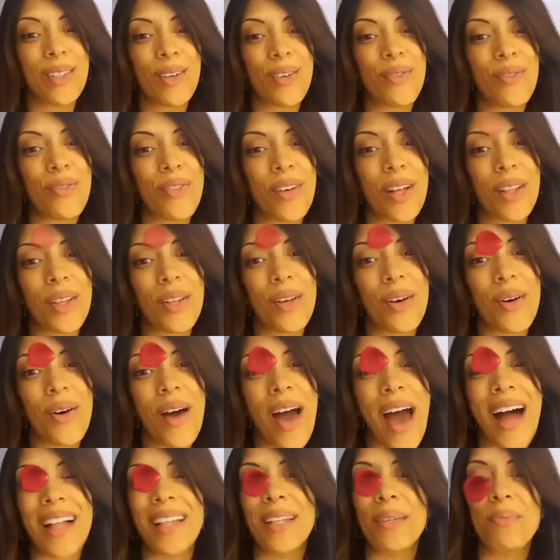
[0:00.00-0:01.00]
It's your
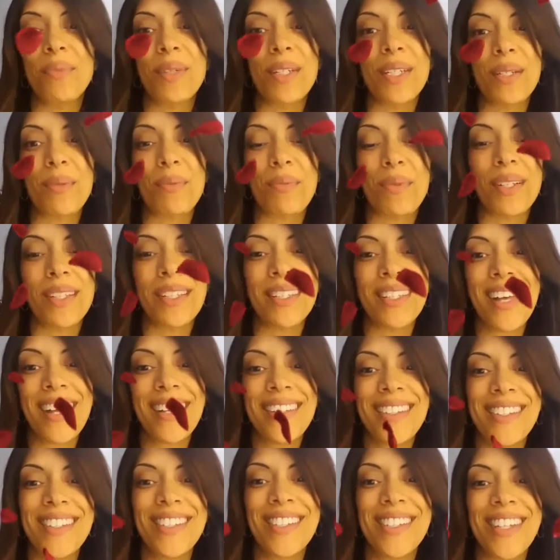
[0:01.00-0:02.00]
fellow alopecia
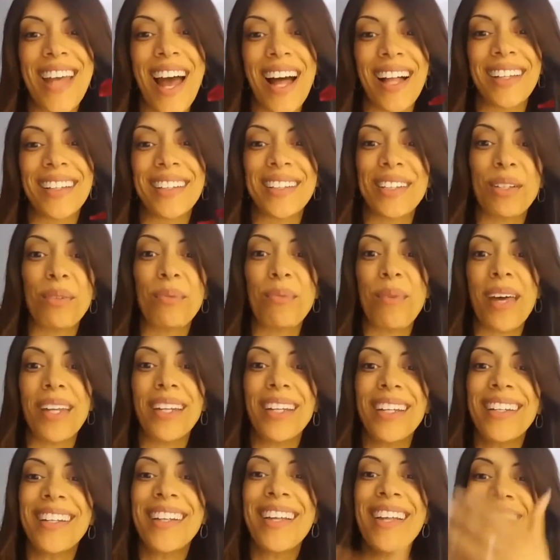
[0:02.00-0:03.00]
princess, Jacqueline Hill
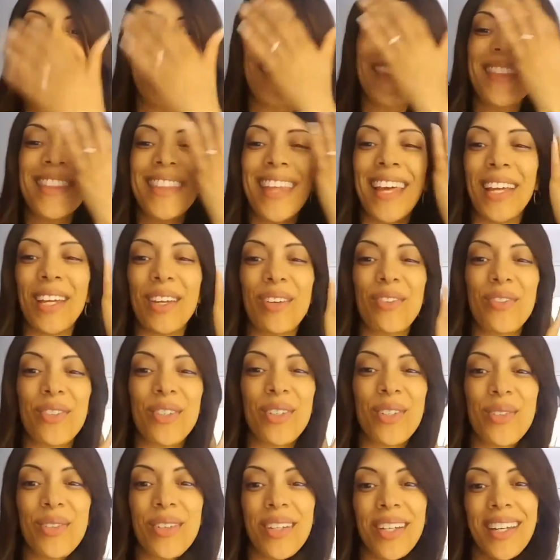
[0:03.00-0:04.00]
Bennett. Thank
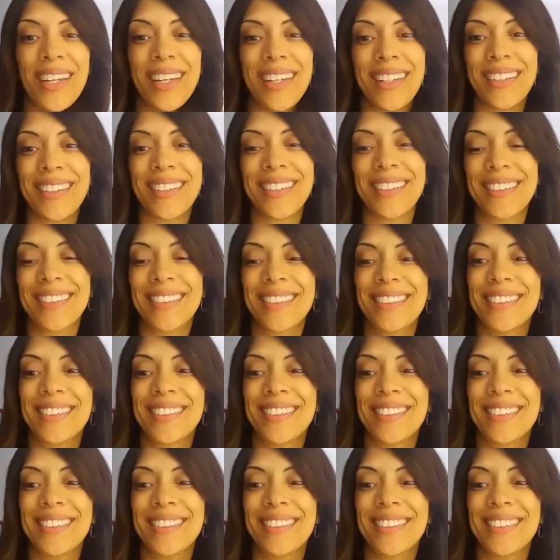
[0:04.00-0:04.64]
you for tuning in.